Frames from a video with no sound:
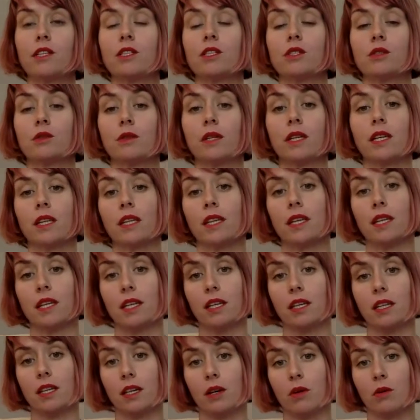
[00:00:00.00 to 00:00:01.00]
doing the
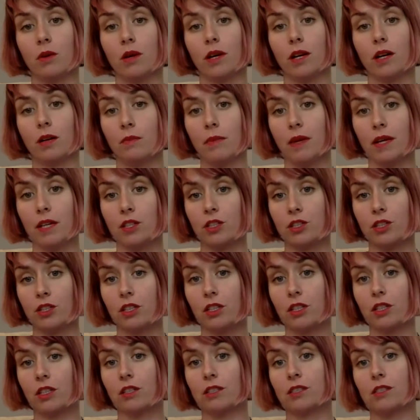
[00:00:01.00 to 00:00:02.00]
healing work, make
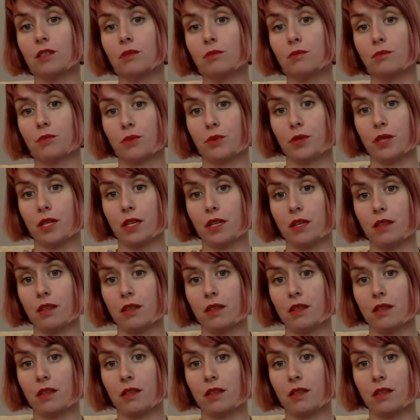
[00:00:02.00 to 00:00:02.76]
sure to breathe.